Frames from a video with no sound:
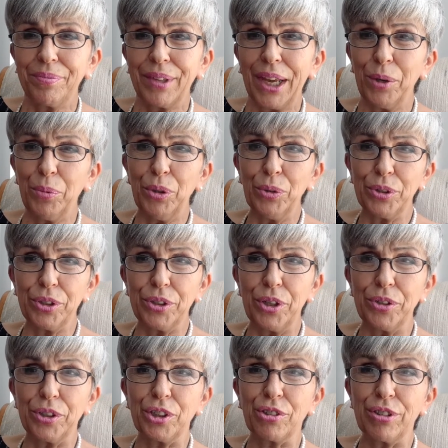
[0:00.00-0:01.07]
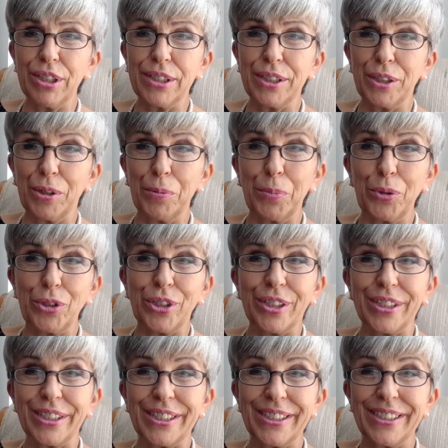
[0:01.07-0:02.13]
And we also know that trees are not
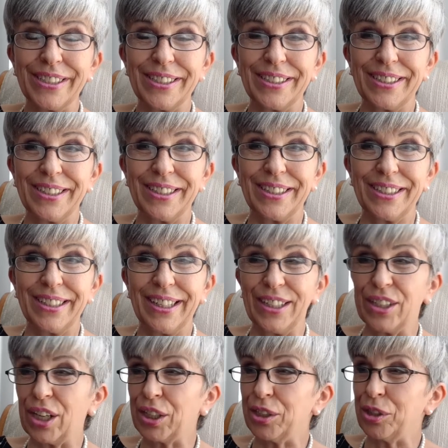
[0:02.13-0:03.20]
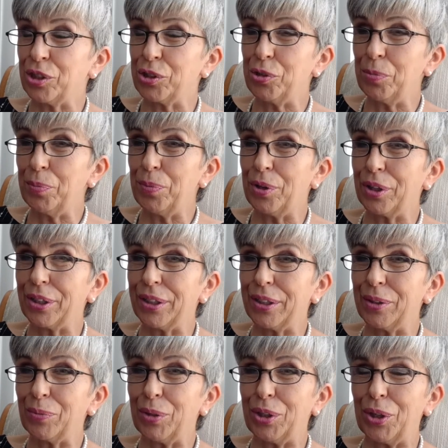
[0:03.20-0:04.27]
bushes. It's like in the supermarket,
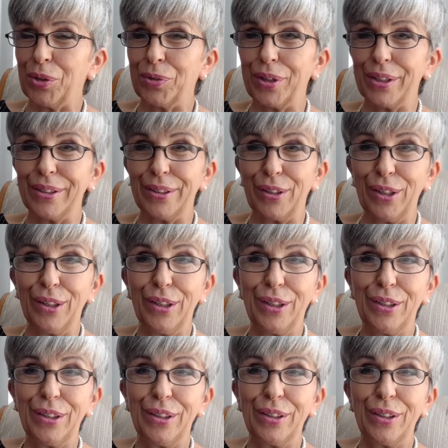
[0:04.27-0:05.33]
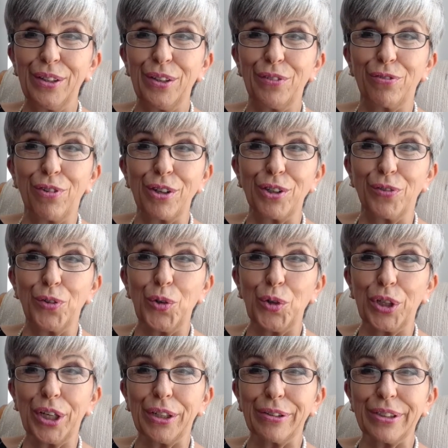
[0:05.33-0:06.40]
we know that the fresh food
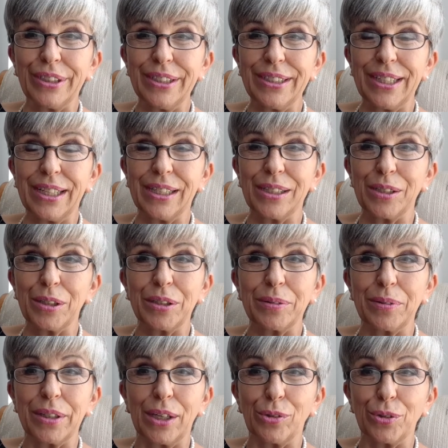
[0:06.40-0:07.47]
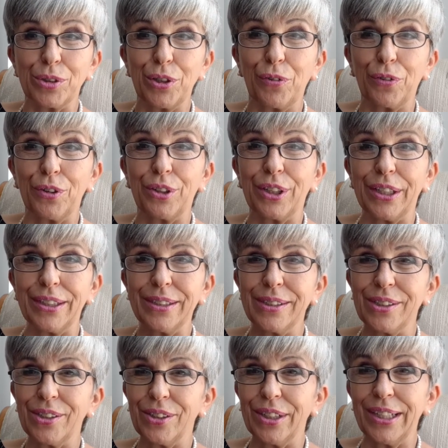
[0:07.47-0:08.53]
counter sells different things
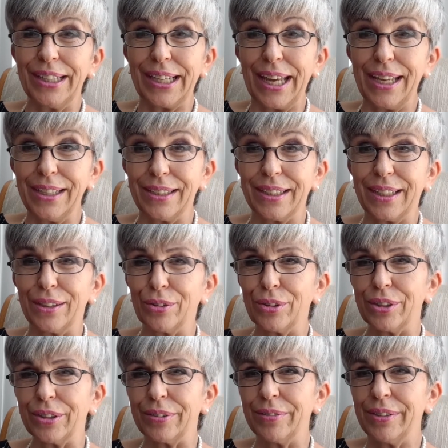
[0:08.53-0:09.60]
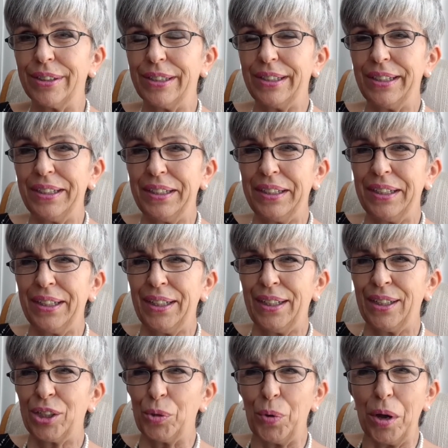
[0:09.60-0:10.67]
to the canned counter.
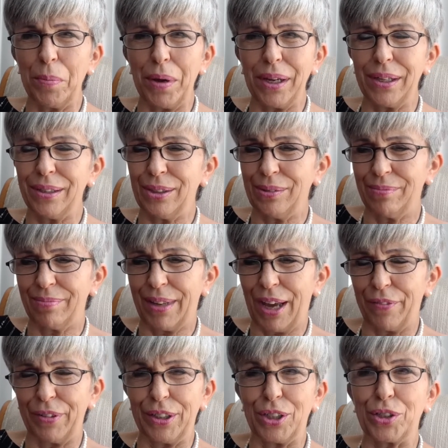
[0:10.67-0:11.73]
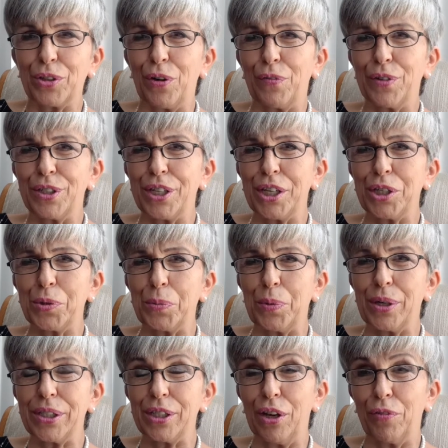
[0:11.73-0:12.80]
So why am I having this conversation with
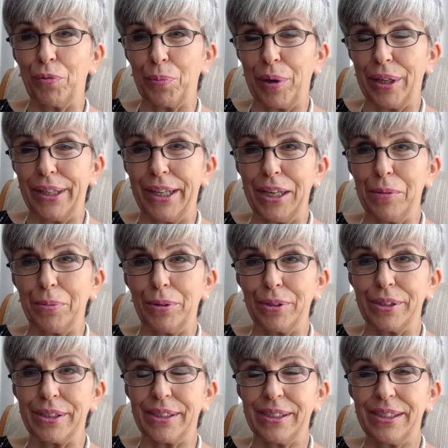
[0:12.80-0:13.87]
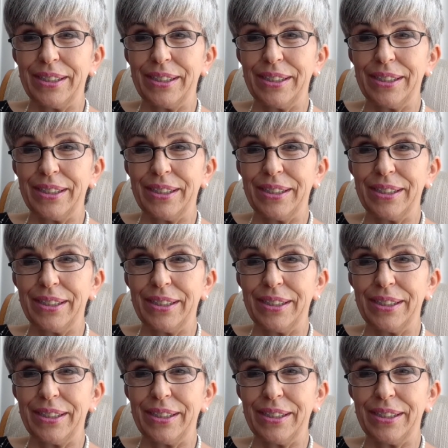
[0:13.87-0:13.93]
myself about labels?